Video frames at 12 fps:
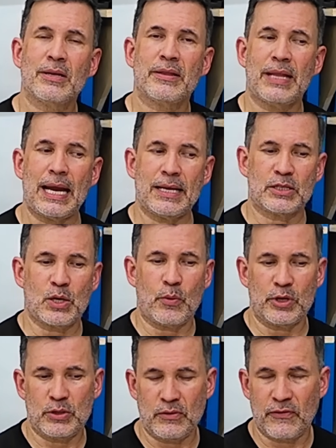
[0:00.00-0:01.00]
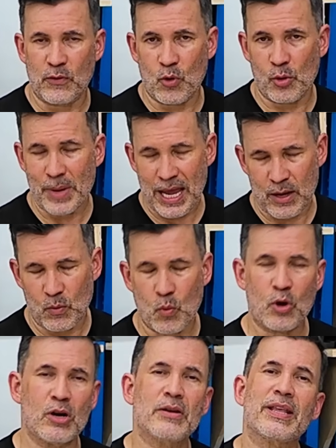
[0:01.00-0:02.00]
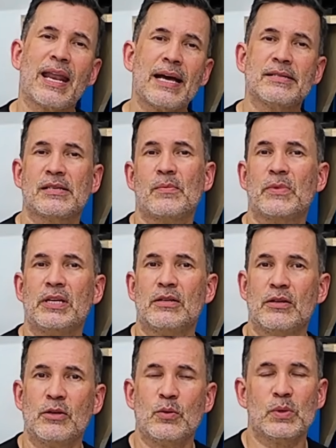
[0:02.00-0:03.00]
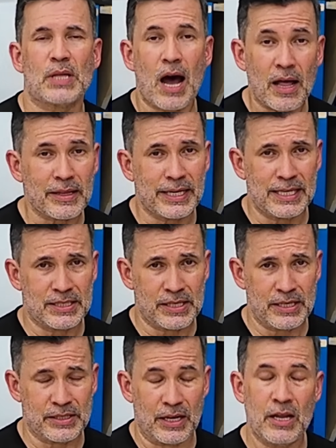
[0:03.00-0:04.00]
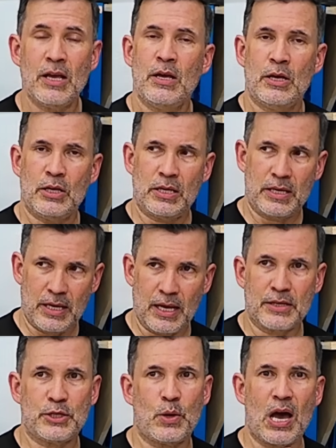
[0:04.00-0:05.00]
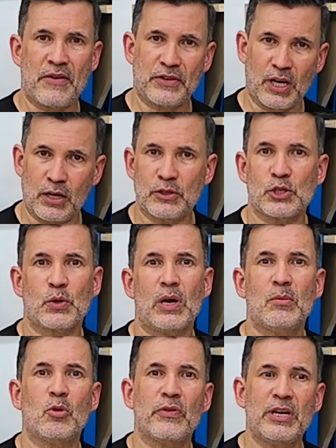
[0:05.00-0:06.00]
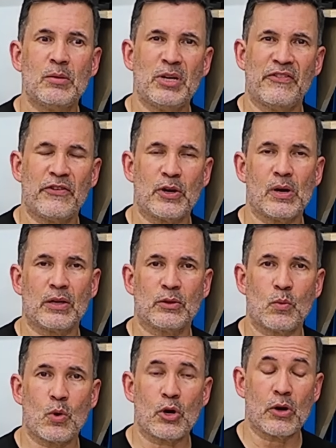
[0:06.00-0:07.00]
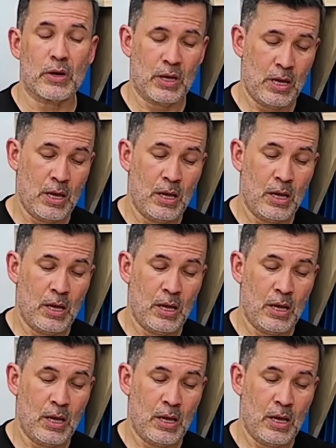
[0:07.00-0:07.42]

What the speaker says: That is going to form a word that has something to do with the holiday season. Yes, you have to unscramble them and figure out the word.